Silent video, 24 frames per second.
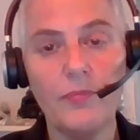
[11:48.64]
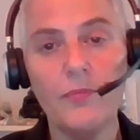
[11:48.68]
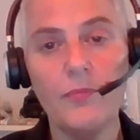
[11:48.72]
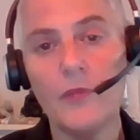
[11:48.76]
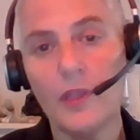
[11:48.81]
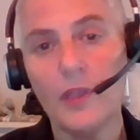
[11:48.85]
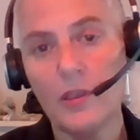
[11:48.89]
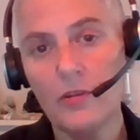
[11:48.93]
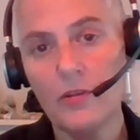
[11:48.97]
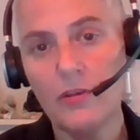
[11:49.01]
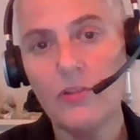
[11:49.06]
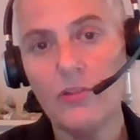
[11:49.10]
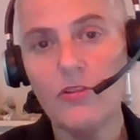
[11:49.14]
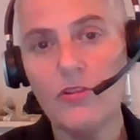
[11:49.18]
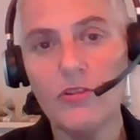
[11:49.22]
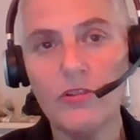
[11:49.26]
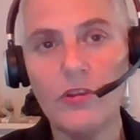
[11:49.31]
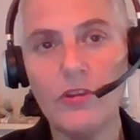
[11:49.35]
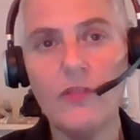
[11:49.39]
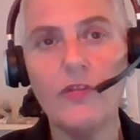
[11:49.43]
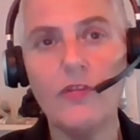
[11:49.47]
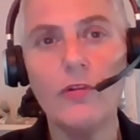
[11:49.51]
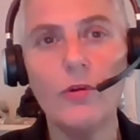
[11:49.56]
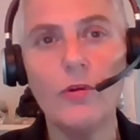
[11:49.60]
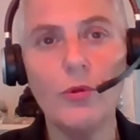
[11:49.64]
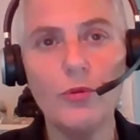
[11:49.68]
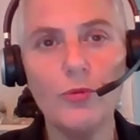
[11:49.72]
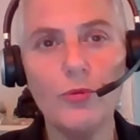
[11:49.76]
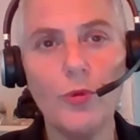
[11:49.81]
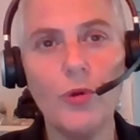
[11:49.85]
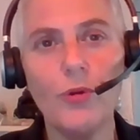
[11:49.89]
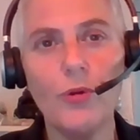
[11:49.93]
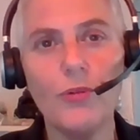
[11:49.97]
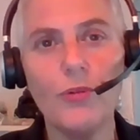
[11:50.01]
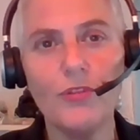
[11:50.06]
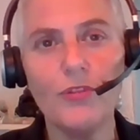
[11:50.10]
this difficult
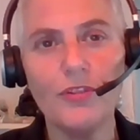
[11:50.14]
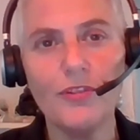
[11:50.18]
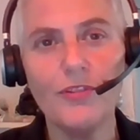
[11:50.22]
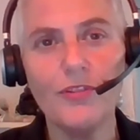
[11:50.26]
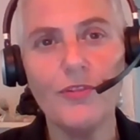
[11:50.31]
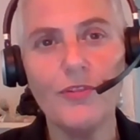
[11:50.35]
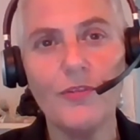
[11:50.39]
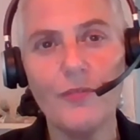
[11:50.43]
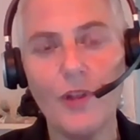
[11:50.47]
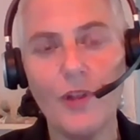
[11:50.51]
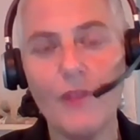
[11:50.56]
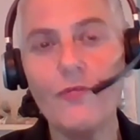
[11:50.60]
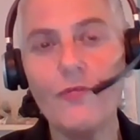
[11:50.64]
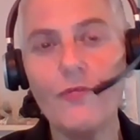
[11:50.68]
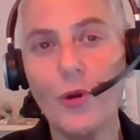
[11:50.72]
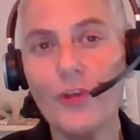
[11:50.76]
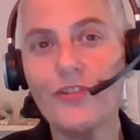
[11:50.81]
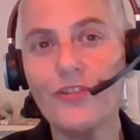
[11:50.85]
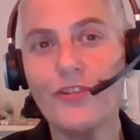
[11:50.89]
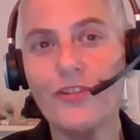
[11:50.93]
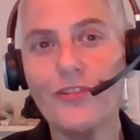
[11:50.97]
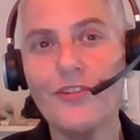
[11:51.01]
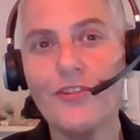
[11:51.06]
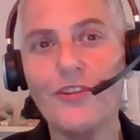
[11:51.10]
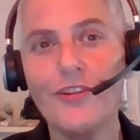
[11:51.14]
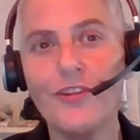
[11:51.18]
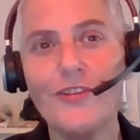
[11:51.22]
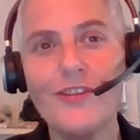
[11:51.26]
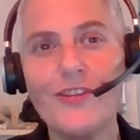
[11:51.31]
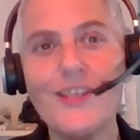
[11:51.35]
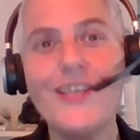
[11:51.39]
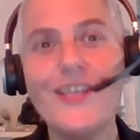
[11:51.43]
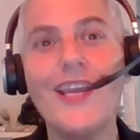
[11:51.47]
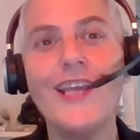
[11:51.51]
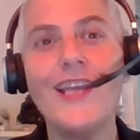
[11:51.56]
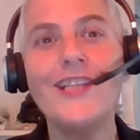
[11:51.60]
word,
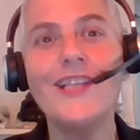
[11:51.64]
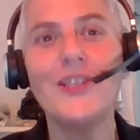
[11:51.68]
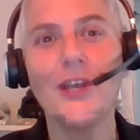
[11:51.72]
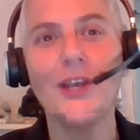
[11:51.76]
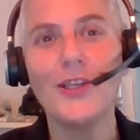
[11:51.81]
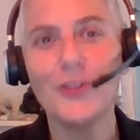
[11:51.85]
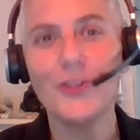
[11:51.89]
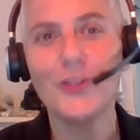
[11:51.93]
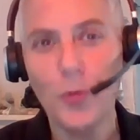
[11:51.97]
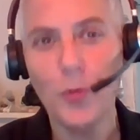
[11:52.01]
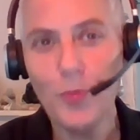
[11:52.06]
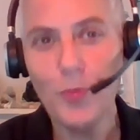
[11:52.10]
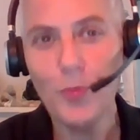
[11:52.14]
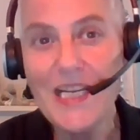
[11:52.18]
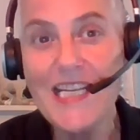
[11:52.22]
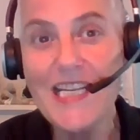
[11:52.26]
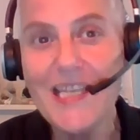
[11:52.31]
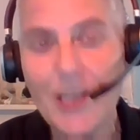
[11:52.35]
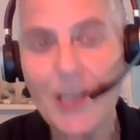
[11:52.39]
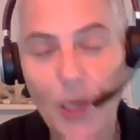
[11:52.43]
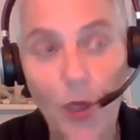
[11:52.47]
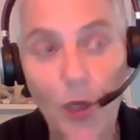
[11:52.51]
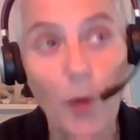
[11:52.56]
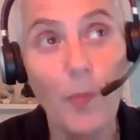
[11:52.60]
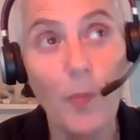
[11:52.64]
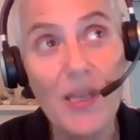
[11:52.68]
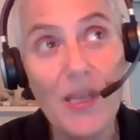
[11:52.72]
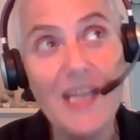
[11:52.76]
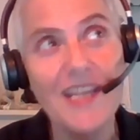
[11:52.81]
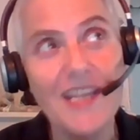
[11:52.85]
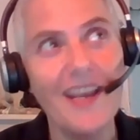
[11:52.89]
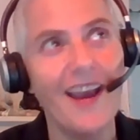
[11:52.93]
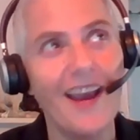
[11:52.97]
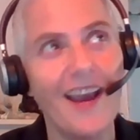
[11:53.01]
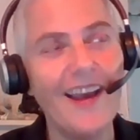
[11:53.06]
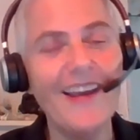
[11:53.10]
the
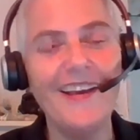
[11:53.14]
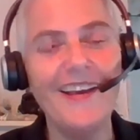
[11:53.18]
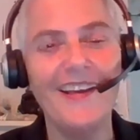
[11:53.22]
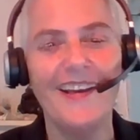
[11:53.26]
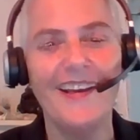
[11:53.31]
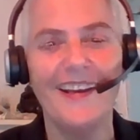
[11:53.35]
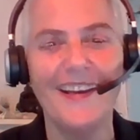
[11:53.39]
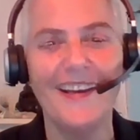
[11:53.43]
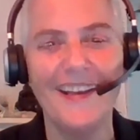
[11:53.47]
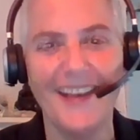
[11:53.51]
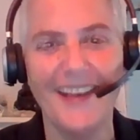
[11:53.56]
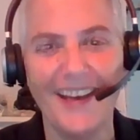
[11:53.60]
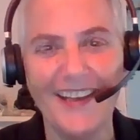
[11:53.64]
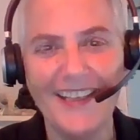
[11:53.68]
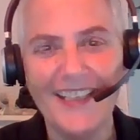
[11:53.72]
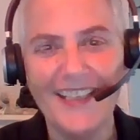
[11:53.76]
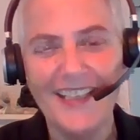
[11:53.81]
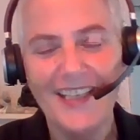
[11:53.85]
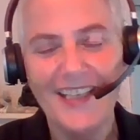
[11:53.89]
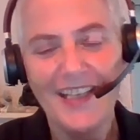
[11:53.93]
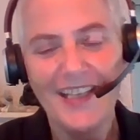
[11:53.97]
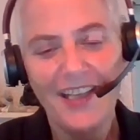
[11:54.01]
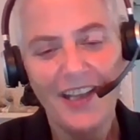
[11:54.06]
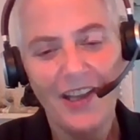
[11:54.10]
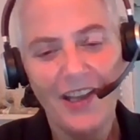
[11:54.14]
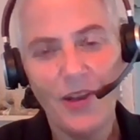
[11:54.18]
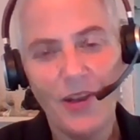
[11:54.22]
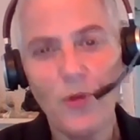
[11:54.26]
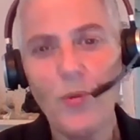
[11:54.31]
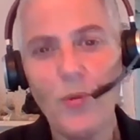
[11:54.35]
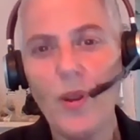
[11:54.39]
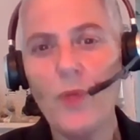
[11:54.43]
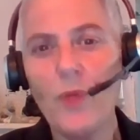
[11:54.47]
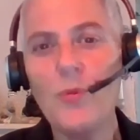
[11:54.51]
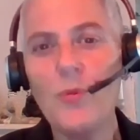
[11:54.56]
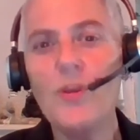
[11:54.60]
Encyclopedia,
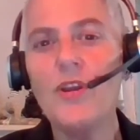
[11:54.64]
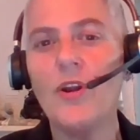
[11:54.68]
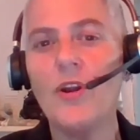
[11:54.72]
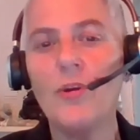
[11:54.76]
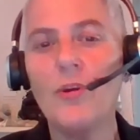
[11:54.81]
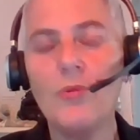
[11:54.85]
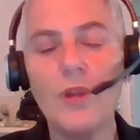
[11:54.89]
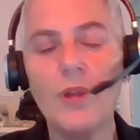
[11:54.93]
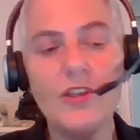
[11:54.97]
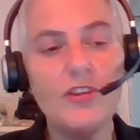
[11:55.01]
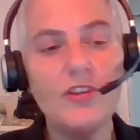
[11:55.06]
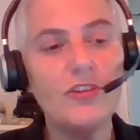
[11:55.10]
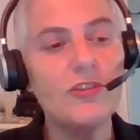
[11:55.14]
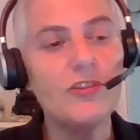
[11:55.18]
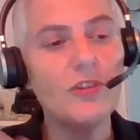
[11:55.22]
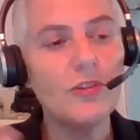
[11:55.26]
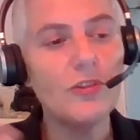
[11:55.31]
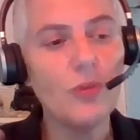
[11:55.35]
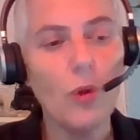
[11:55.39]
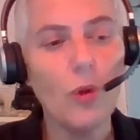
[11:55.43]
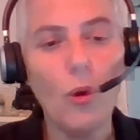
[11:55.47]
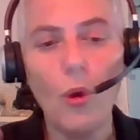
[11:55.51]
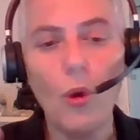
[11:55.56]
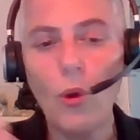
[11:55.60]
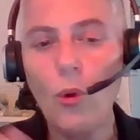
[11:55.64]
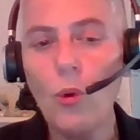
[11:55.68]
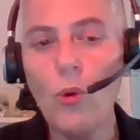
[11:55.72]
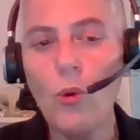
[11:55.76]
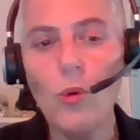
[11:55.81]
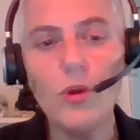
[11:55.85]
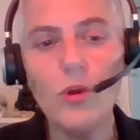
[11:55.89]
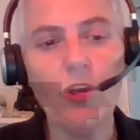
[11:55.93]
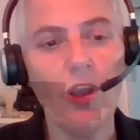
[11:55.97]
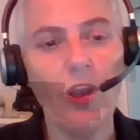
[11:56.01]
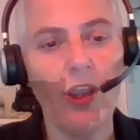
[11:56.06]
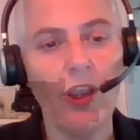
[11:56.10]
where we registered all
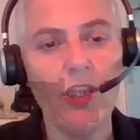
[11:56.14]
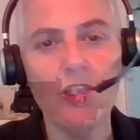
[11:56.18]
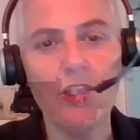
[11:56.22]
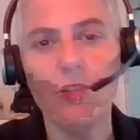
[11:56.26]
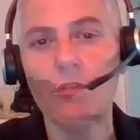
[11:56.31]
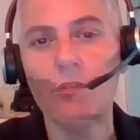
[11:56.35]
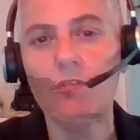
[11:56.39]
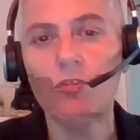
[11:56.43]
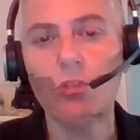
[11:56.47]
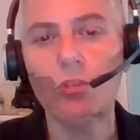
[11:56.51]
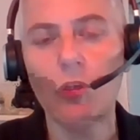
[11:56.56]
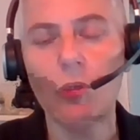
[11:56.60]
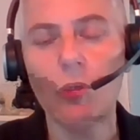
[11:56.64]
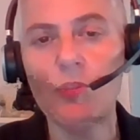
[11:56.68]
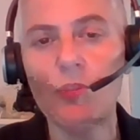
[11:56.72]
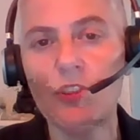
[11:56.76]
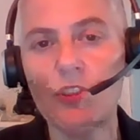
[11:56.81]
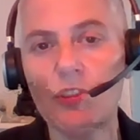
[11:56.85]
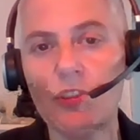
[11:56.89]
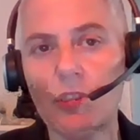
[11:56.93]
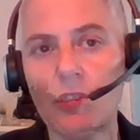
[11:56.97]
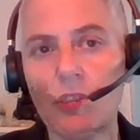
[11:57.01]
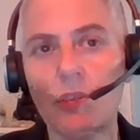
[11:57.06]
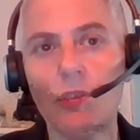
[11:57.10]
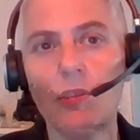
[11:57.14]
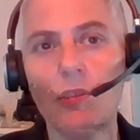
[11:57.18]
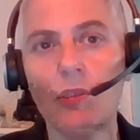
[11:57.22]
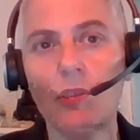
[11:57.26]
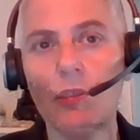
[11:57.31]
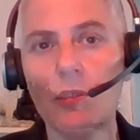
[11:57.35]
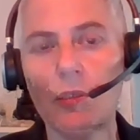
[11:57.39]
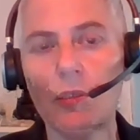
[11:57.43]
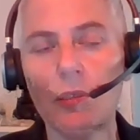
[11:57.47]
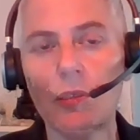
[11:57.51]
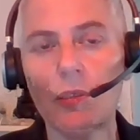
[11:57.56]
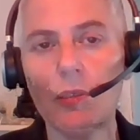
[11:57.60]
kinds of terms
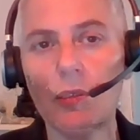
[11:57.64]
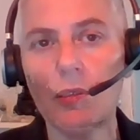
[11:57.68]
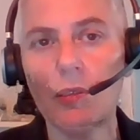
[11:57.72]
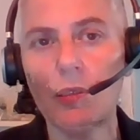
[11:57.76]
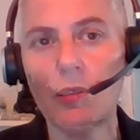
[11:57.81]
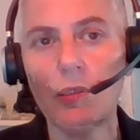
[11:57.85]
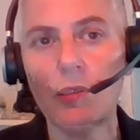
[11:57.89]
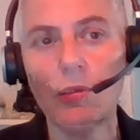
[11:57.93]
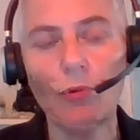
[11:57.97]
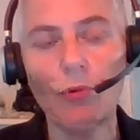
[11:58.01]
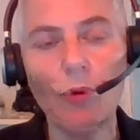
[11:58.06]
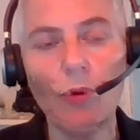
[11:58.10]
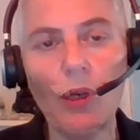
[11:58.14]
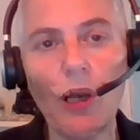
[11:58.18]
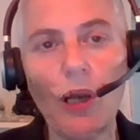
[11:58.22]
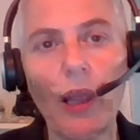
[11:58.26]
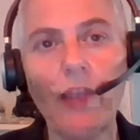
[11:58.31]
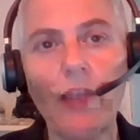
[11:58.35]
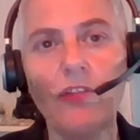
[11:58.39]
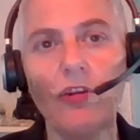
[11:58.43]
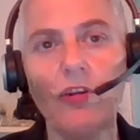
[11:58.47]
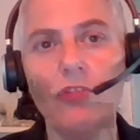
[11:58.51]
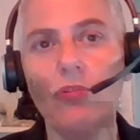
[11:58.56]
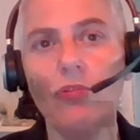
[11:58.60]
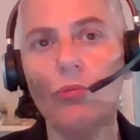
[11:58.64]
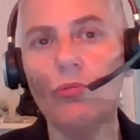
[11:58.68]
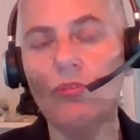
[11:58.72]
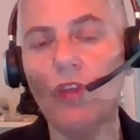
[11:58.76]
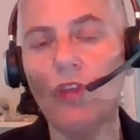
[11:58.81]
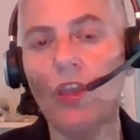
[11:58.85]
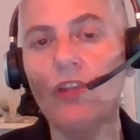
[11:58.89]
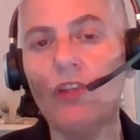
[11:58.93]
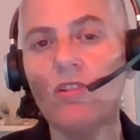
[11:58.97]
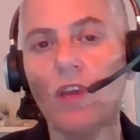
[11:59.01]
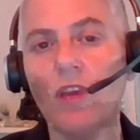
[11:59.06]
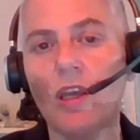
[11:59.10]
related to
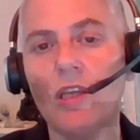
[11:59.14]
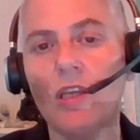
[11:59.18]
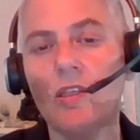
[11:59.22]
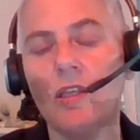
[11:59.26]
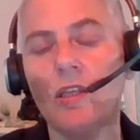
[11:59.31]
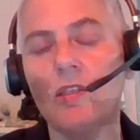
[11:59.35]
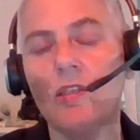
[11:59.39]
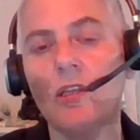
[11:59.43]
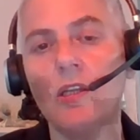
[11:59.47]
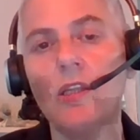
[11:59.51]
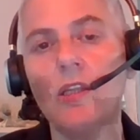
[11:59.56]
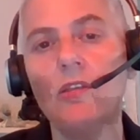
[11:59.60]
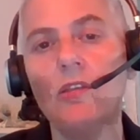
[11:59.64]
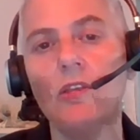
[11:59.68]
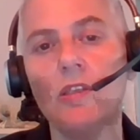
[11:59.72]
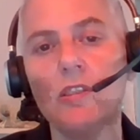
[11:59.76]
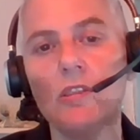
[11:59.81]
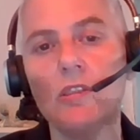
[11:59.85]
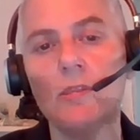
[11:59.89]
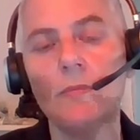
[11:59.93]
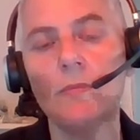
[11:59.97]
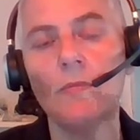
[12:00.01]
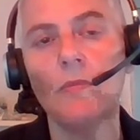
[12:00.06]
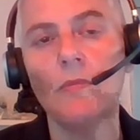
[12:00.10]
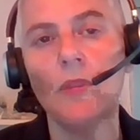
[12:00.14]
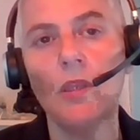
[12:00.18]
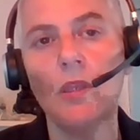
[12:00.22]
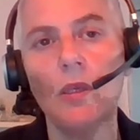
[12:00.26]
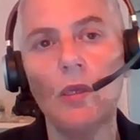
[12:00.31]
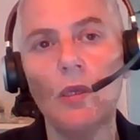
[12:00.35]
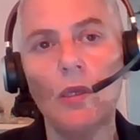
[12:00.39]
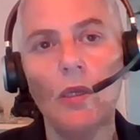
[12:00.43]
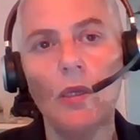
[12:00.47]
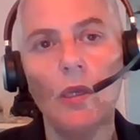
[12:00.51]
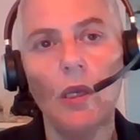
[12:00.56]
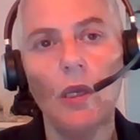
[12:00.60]
data and analytics,
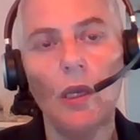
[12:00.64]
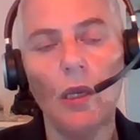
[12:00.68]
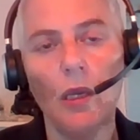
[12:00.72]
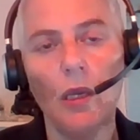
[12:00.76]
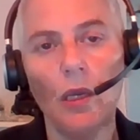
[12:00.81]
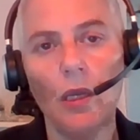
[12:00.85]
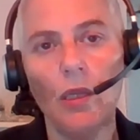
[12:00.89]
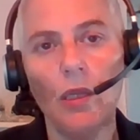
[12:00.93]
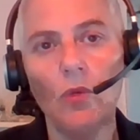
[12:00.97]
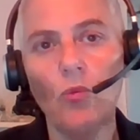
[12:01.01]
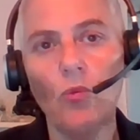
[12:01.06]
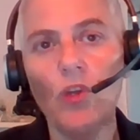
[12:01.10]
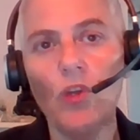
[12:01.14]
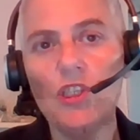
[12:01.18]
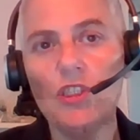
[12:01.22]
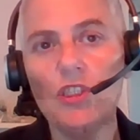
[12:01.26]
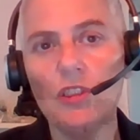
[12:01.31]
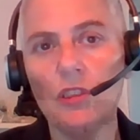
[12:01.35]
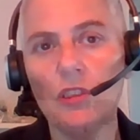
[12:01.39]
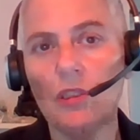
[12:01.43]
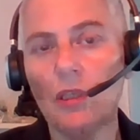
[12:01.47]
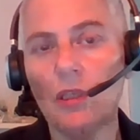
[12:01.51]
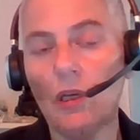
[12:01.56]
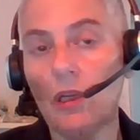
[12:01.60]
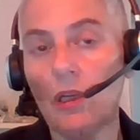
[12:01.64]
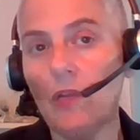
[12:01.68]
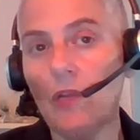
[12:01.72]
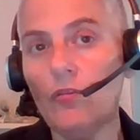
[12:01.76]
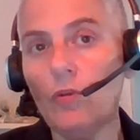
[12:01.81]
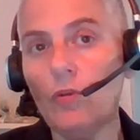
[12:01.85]
and which I have